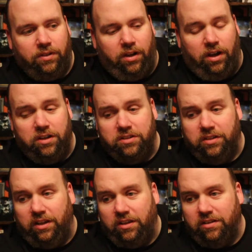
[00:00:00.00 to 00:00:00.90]

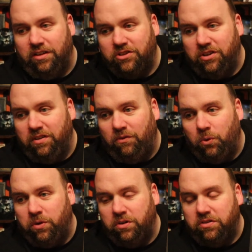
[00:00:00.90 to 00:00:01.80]
Honestly, I should have
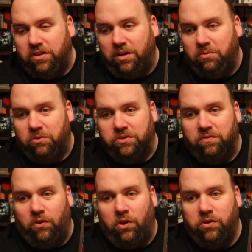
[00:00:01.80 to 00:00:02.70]
ordered doubles
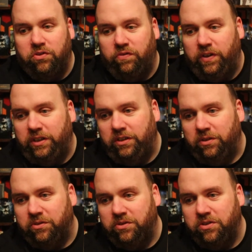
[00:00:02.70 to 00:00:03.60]
of all those
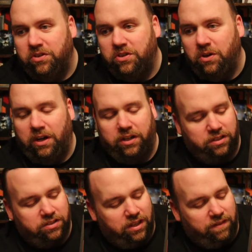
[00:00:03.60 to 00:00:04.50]
figures just so I
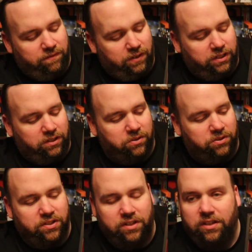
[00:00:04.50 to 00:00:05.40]
could set figures